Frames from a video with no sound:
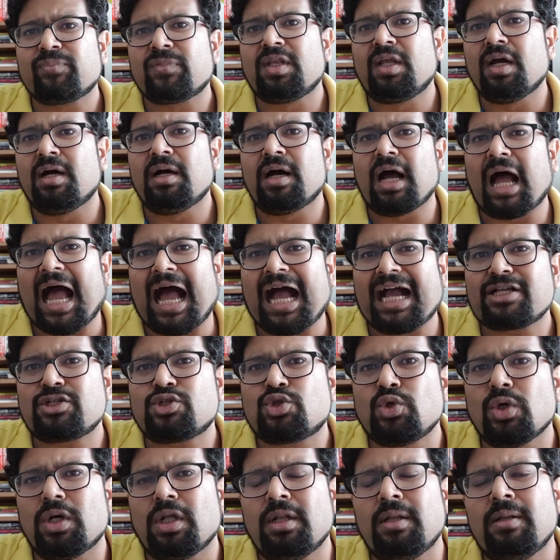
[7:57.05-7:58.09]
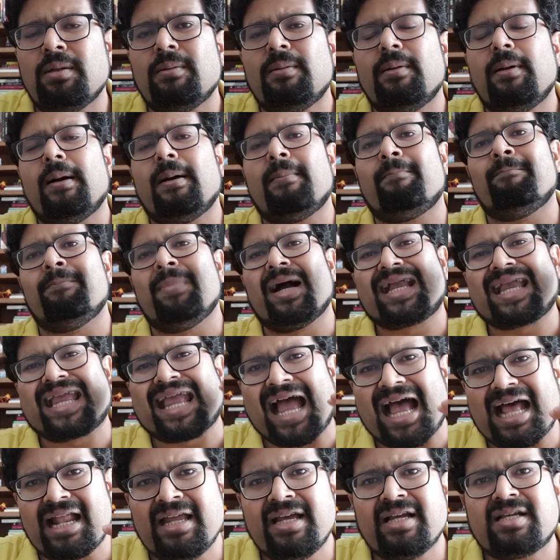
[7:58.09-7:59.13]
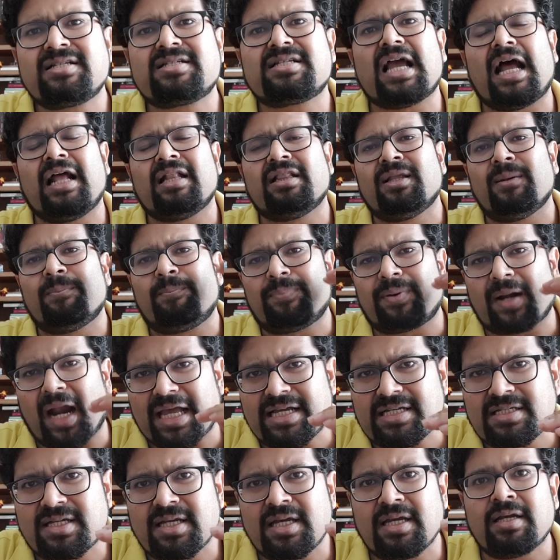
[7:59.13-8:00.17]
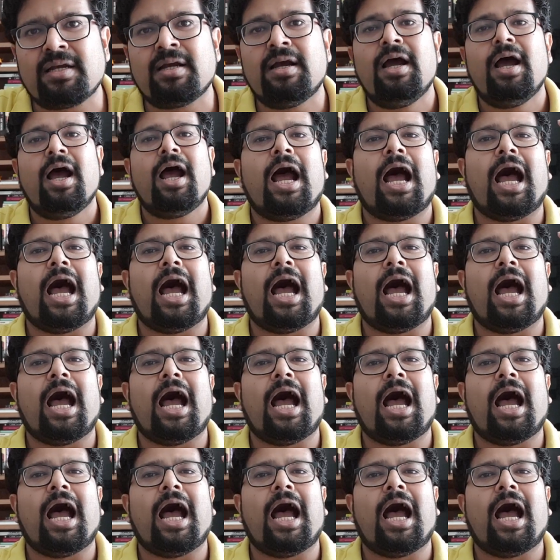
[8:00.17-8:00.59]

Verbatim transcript: the actual mechanics and the pricing